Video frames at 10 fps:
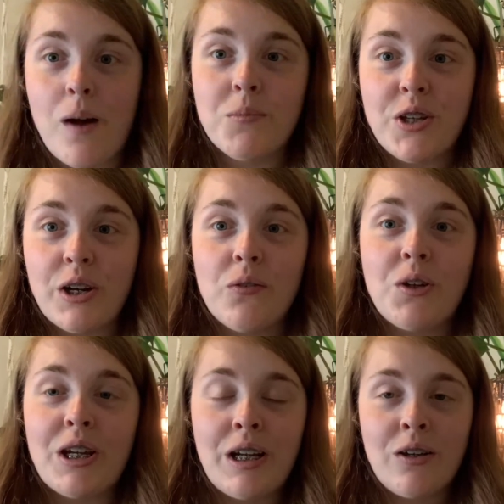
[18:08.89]
I'm sorry if
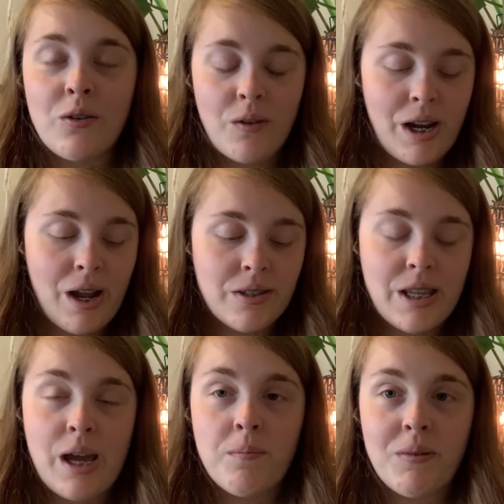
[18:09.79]
you can hear the rain
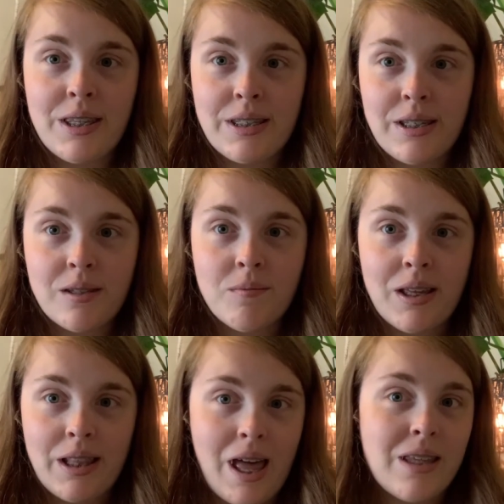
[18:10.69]
outside, but this is
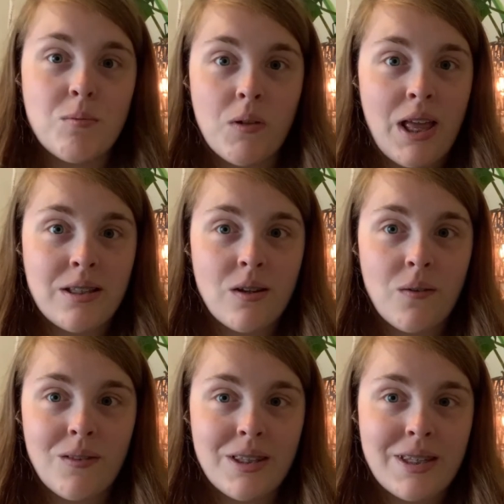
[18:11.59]
my last plant
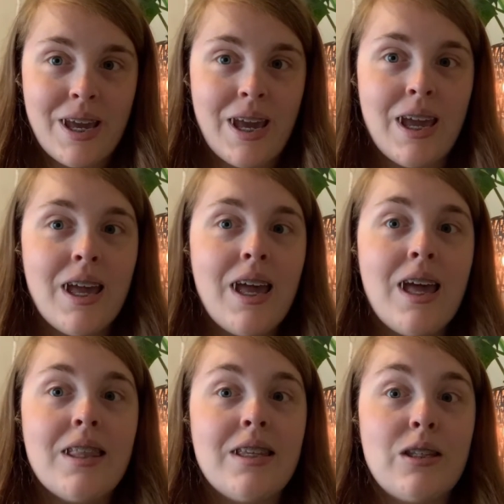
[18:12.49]
of the day.
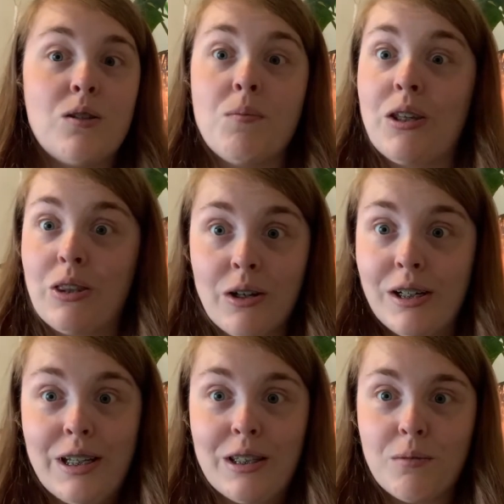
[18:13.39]
This is my
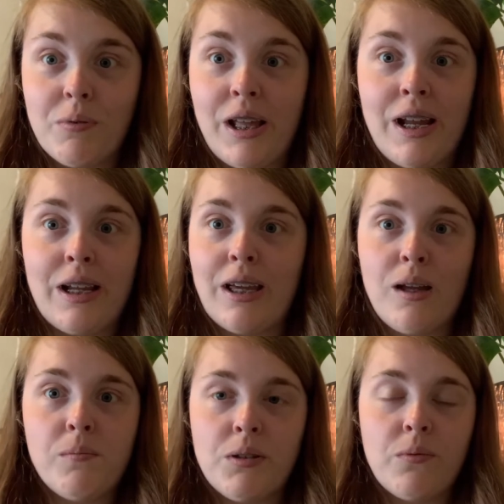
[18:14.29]
30th plant. I
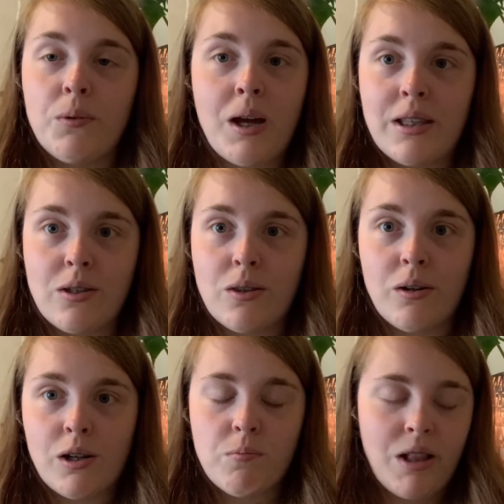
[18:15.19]
can't believe we got to
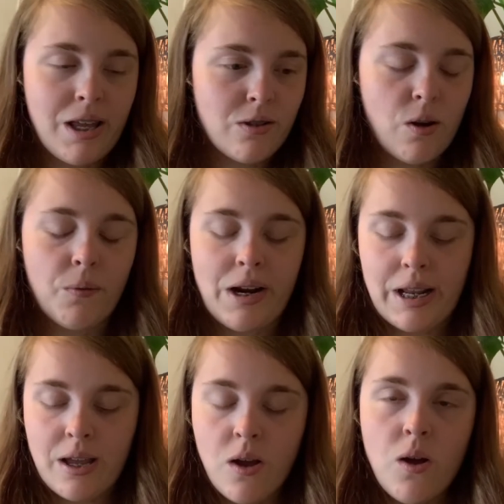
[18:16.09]
30 plants
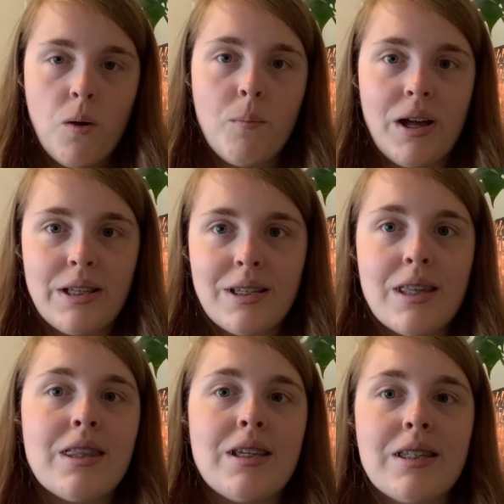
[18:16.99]
already. But
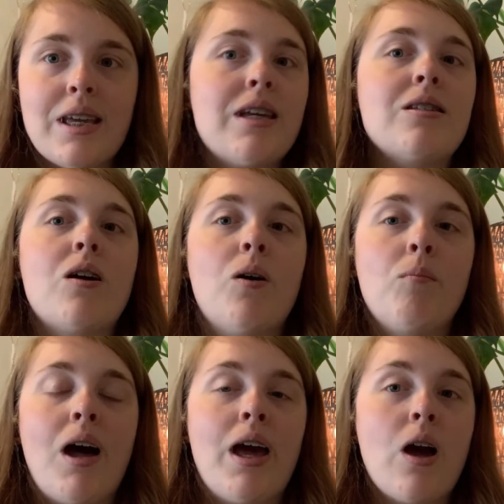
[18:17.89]
this is
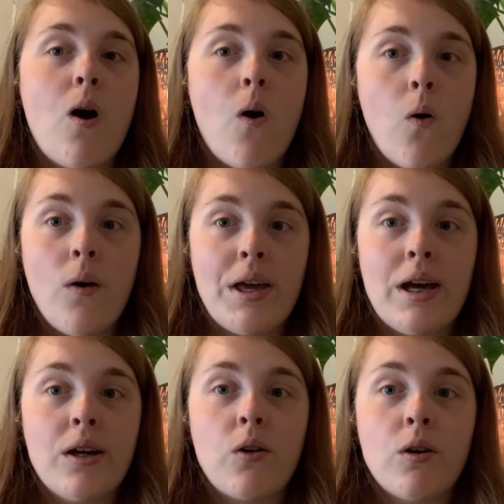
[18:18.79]
my
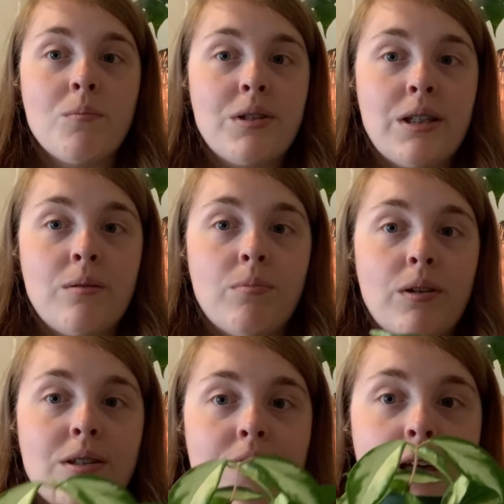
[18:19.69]
Hoya Crimson
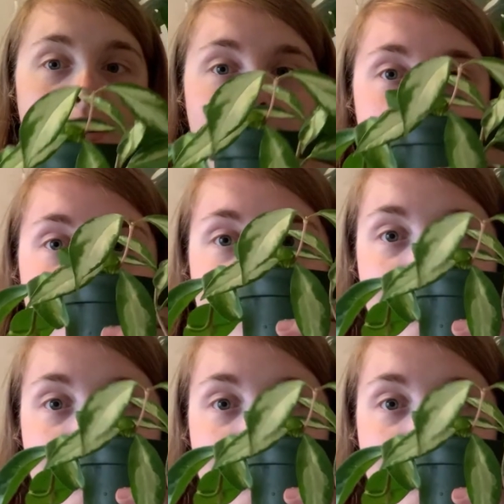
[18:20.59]
Princess.